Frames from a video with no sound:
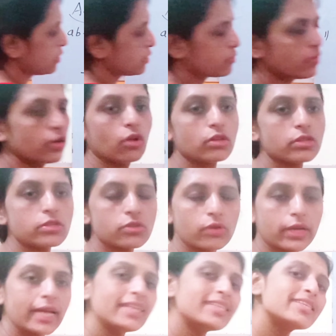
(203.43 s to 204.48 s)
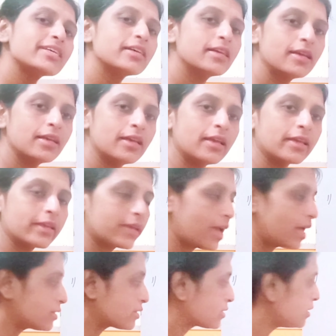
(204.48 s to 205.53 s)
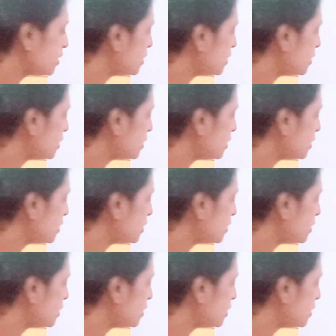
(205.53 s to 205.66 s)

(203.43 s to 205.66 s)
will also get cancelled